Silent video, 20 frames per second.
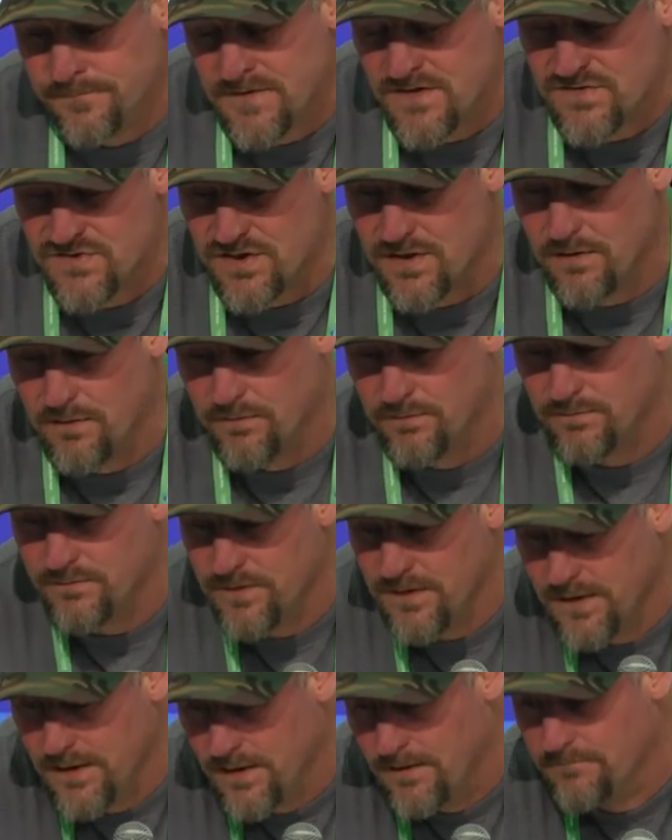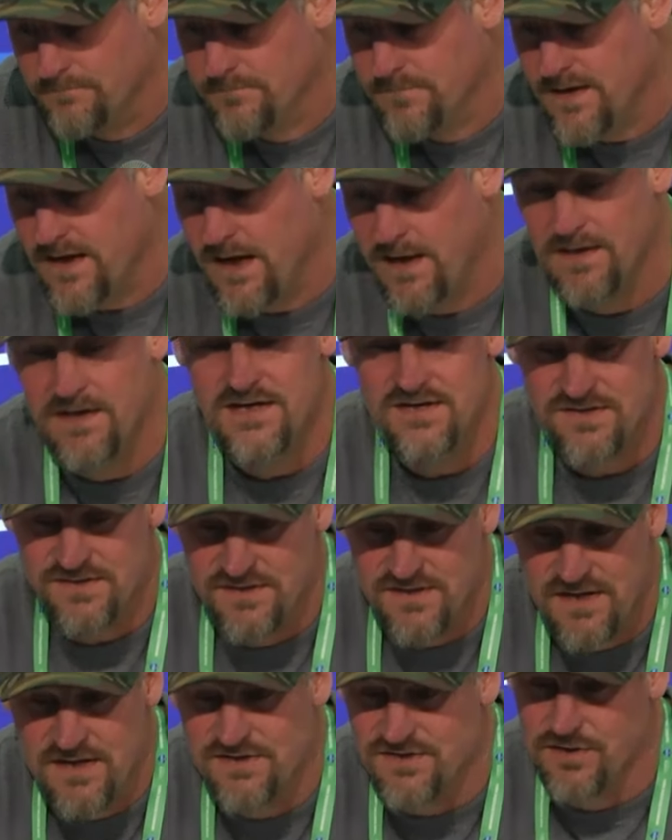So, um, and
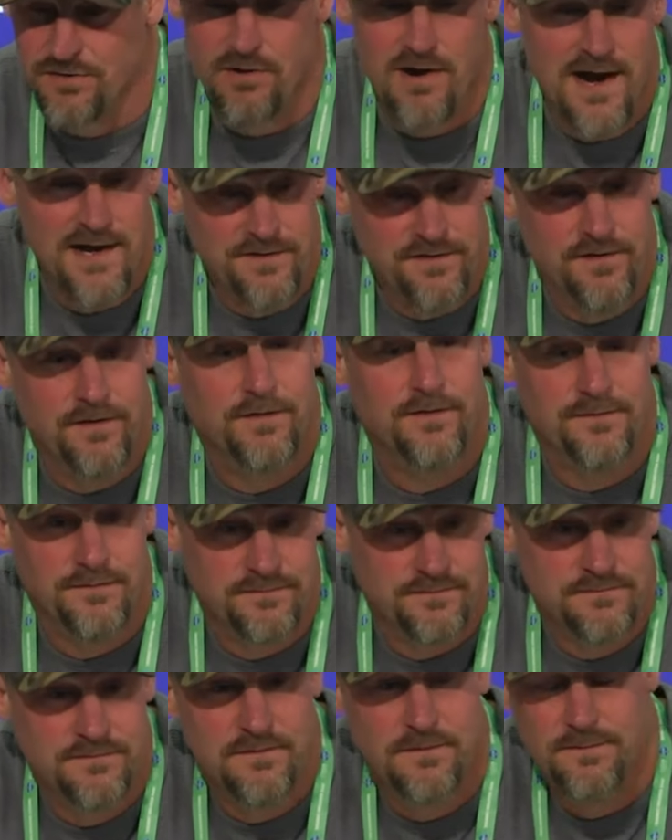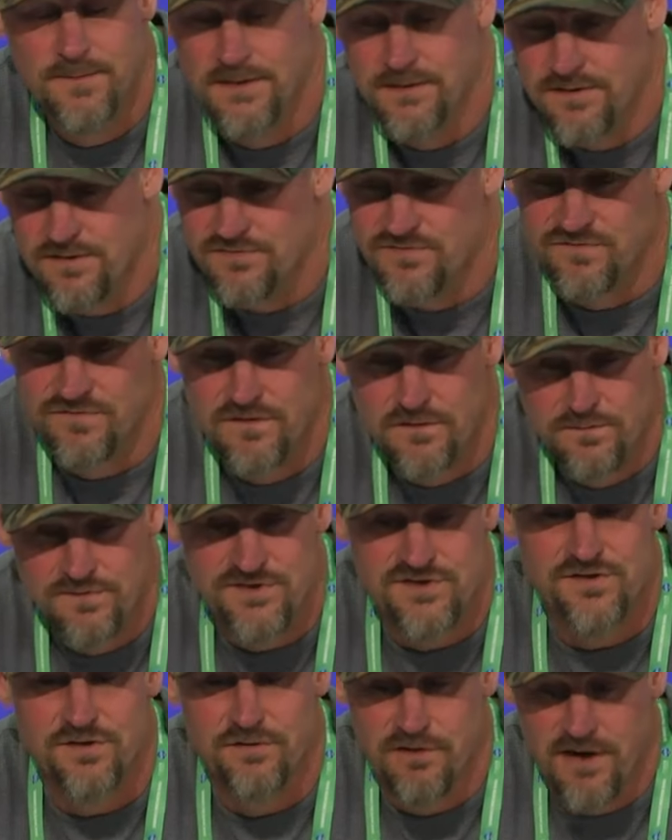he's he's a grinder. I mean, Coach
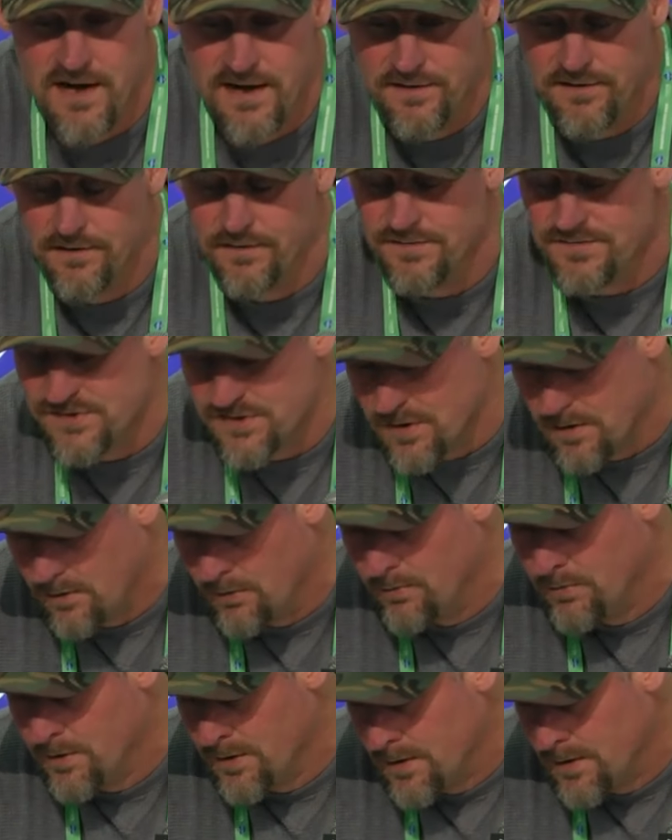Philbin's a grinder. So.